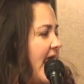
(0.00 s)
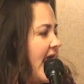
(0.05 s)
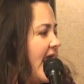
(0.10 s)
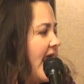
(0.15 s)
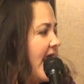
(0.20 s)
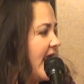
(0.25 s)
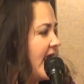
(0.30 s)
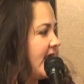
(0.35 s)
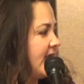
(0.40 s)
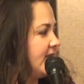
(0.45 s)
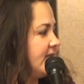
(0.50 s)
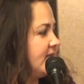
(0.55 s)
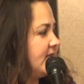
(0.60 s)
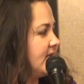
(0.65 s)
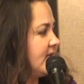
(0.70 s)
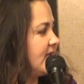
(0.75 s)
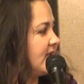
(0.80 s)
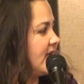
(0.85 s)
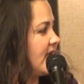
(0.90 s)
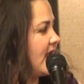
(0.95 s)

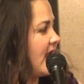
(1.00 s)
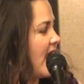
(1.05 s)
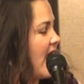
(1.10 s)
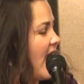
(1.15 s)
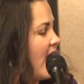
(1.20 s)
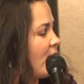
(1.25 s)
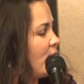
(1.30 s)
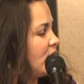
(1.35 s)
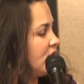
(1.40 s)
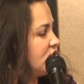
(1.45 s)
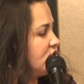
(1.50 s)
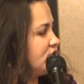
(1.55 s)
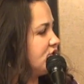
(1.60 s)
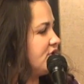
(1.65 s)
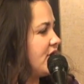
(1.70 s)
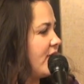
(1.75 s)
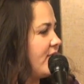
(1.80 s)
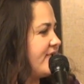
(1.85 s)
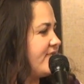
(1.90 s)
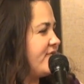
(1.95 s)
And I want to
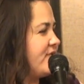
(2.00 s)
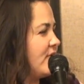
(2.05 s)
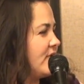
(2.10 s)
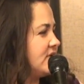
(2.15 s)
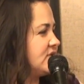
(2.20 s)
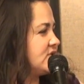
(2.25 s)
share with you a